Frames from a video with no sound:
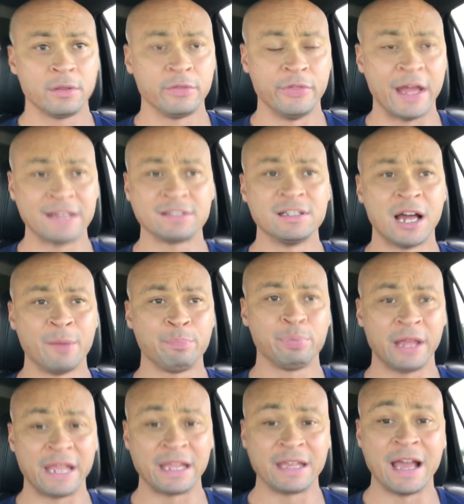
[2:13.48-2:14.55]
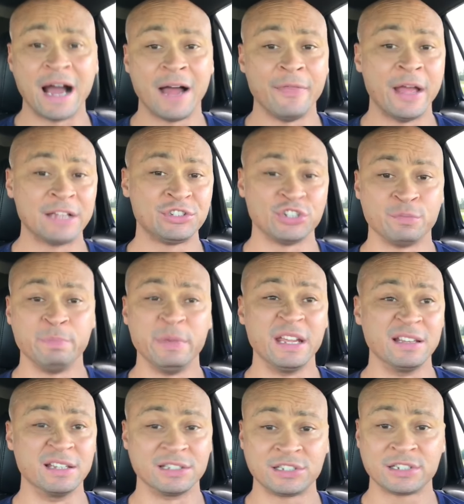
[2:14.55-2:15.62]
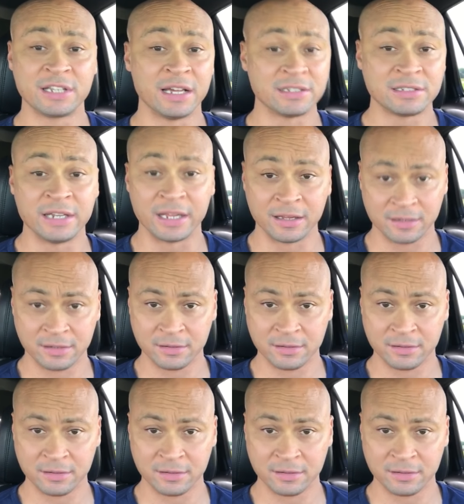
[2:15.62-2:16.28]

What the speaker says: That's not playing God, that's just being disgusting.